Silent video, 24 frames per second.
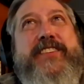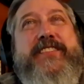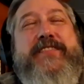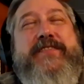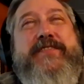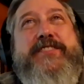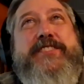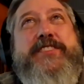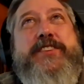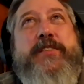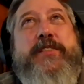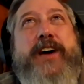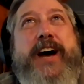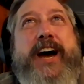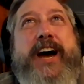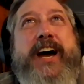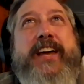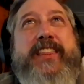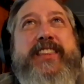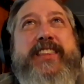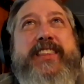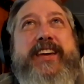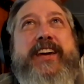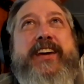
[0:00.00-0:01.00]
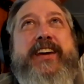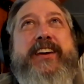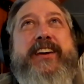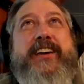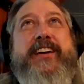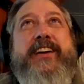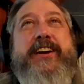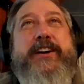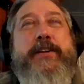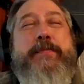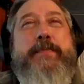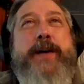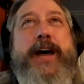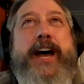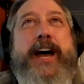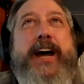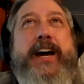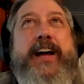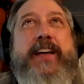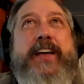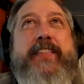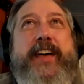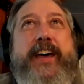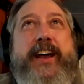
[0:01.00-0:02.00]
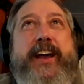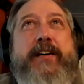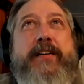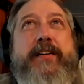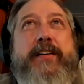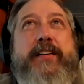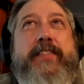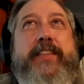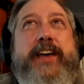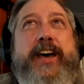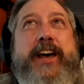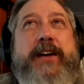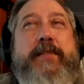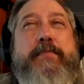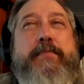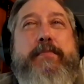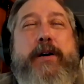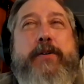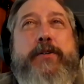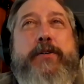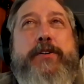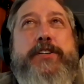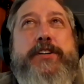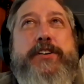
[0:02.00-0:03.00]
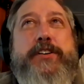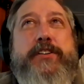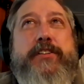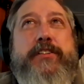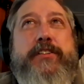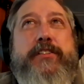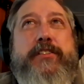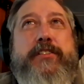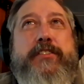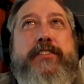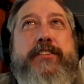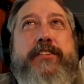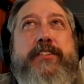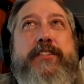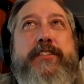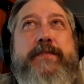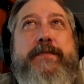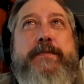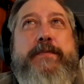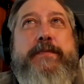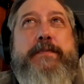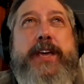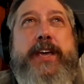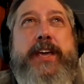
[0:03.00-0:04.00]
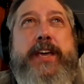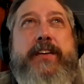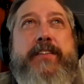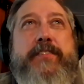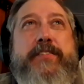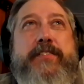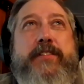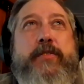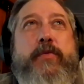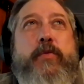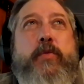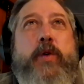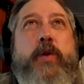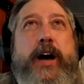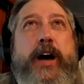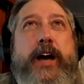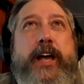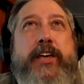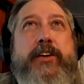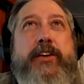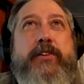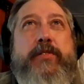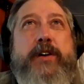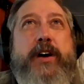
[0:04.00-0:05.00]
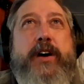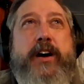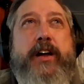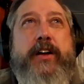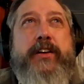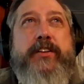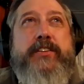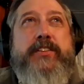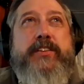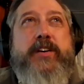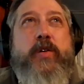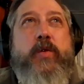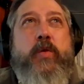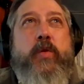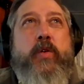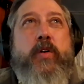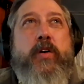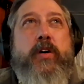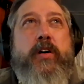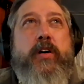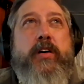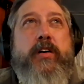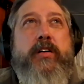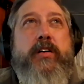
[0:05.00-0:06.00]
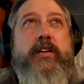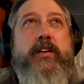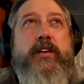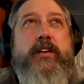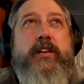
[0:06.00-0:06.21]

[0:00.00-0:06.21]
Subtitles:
So I think, back on that emotional piece, or why you hunt, or